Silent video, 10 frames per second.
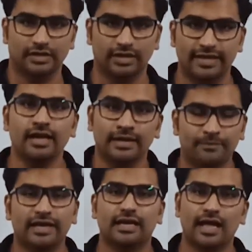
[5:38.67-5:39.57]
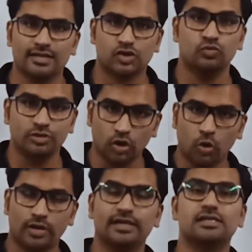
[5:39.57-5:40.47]
Clear? My classroom
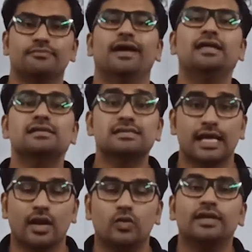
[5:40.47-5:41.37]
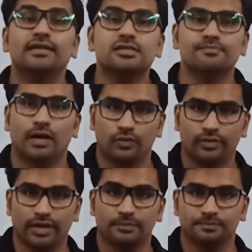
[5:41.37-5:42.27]
door is my surroundings
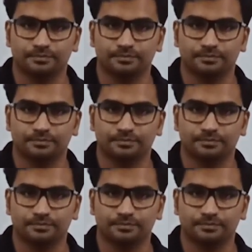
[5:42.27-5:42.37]
boundary,